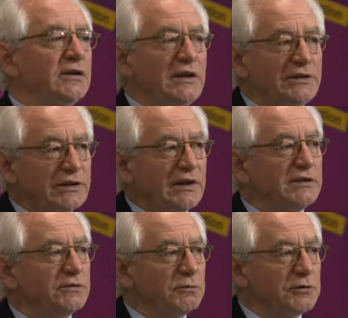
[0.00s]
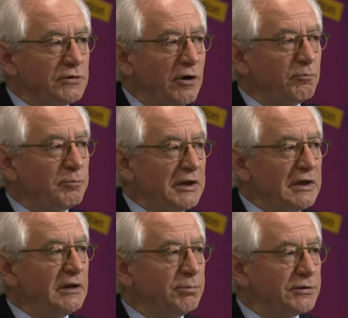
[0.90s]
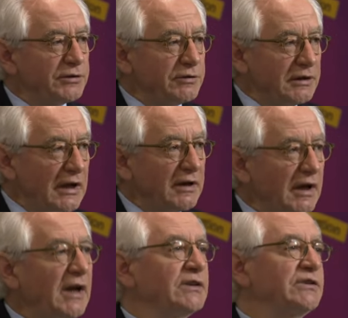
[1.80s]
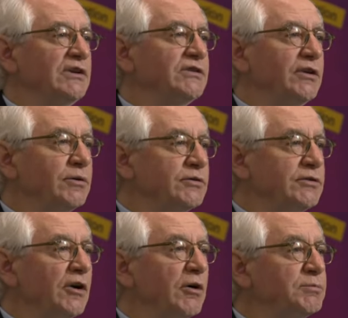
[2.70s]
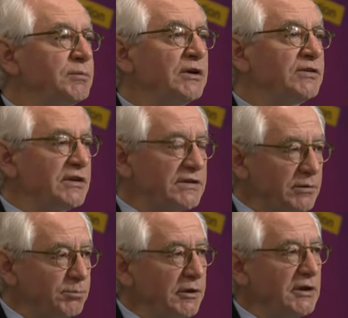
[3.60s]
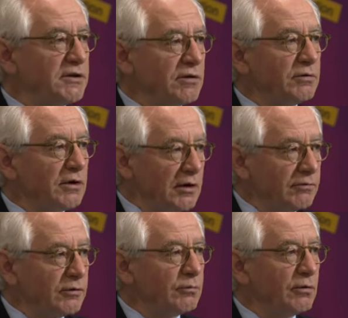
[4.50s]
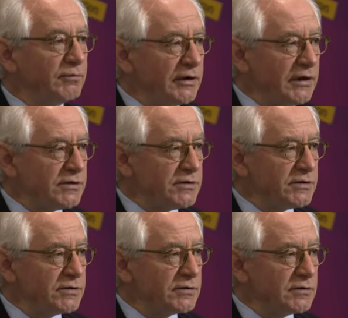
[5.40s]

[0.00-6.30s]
these kids will not be able to get access to those jobs because they simply don't have the qualifications.